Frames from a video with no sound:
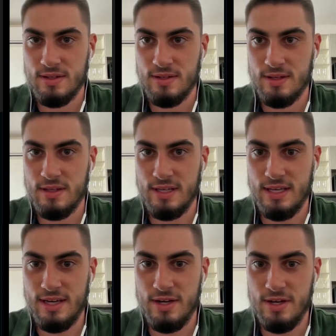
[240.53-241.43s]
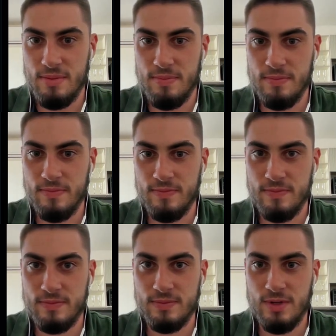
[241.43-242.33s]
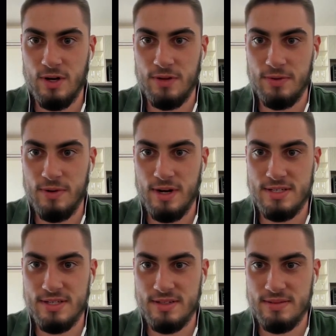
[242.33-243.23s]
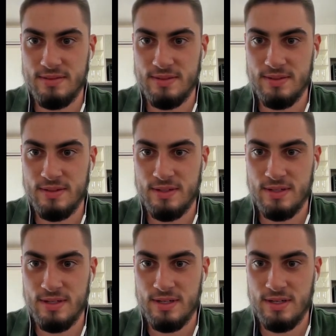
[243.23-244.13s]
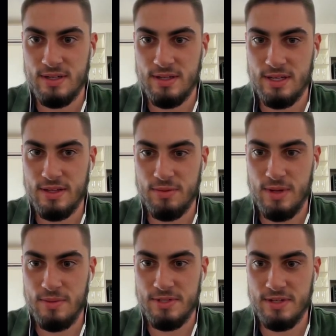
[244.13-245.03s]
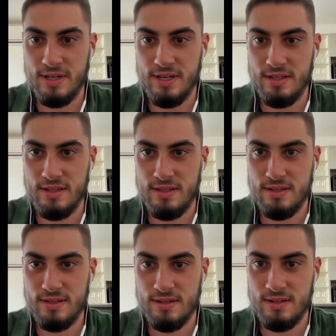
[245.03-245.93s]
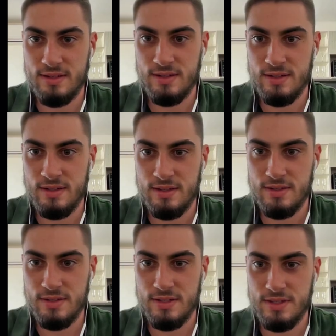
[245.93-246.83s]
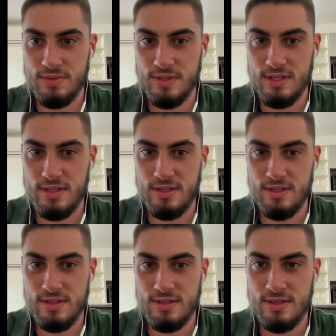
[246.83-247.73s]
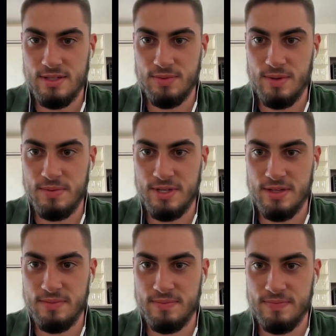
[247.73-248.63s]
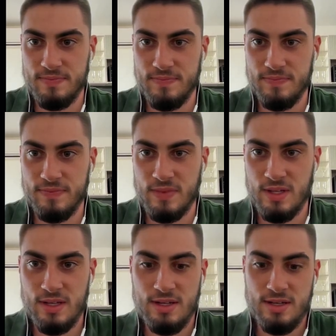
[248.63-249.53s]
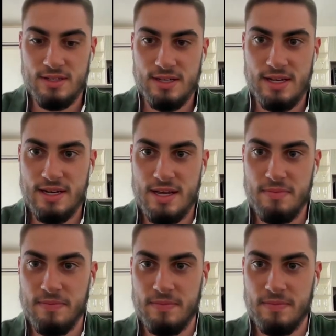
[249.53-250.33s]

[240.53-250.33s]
click GitHub, authorize it, click the website. So this one is this website. Site name.